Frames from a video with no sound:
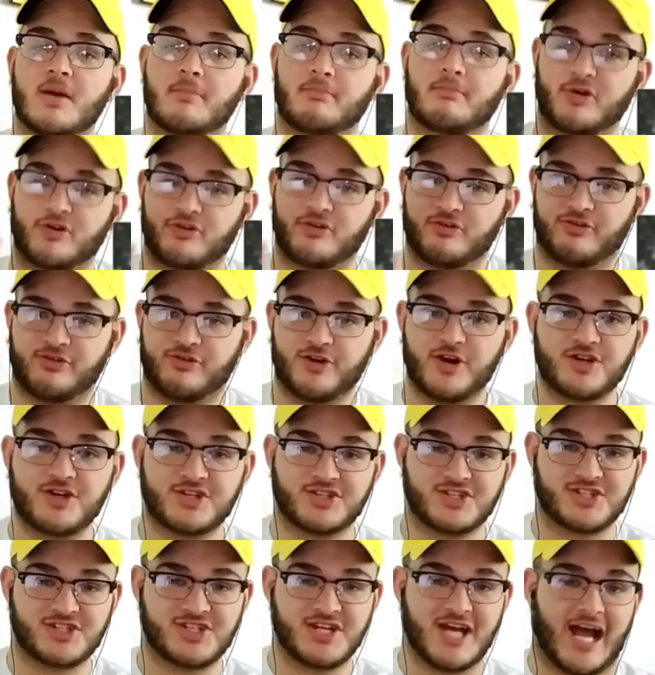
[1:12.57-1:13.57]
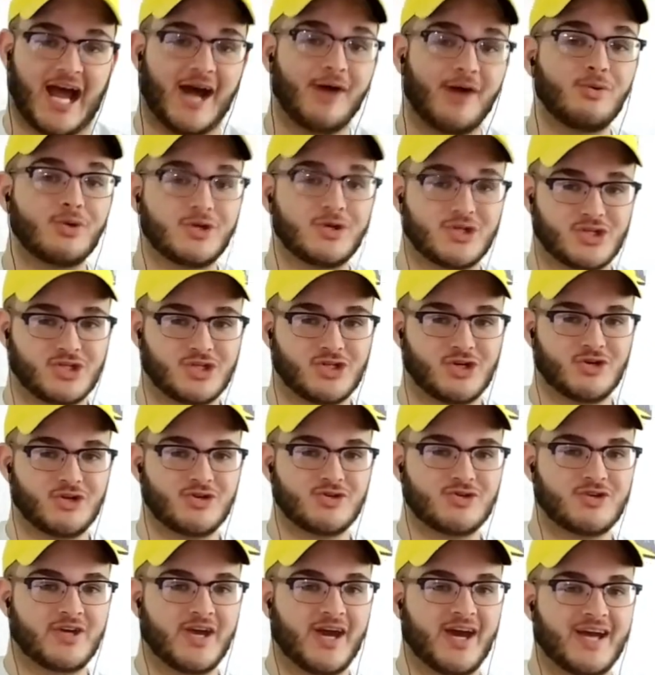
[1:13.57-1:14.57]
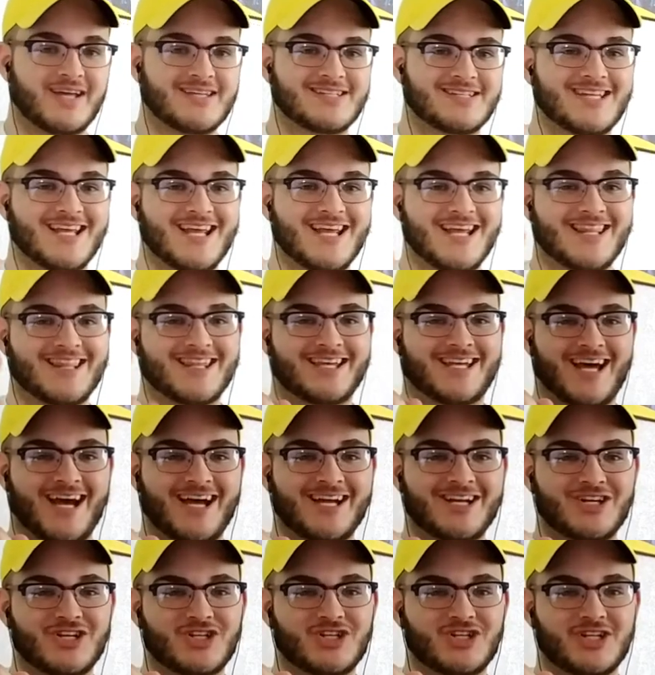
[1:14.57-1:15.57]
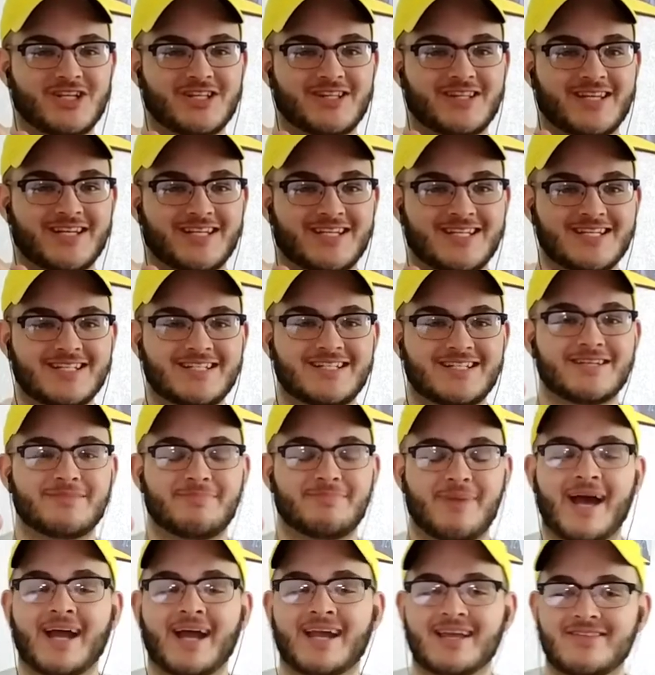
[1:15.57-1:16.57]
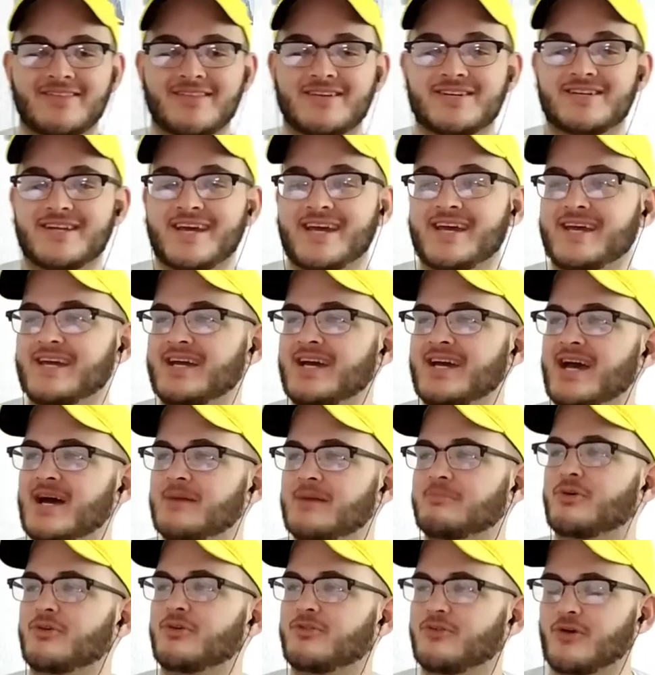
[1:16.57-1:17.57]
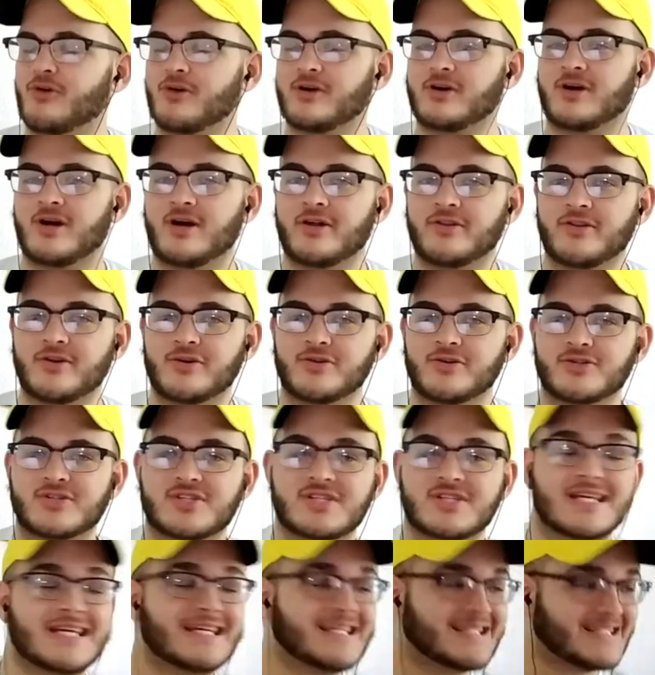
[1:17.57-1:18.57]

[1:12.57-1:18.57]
but first, I want to show you guys the kind of shit that he did back in the day before all those